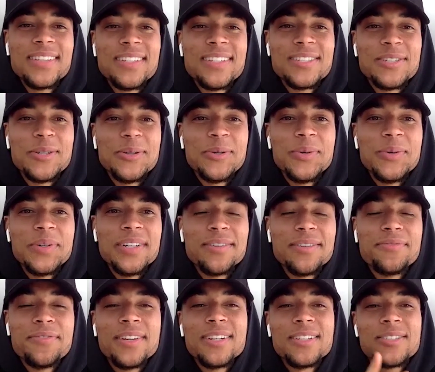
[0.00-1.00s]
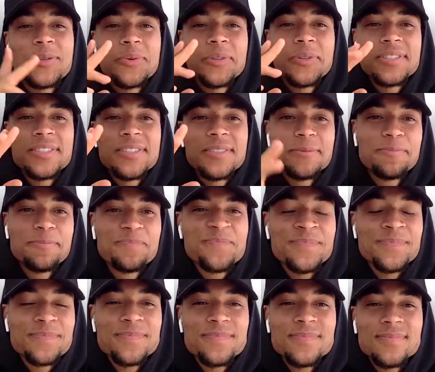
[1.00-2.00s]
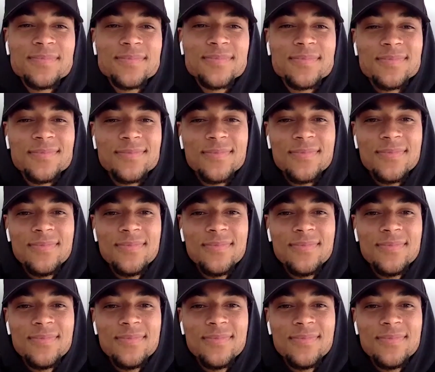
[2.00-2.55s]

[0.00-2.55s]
fit. So uh, fingers crossed. Yeah,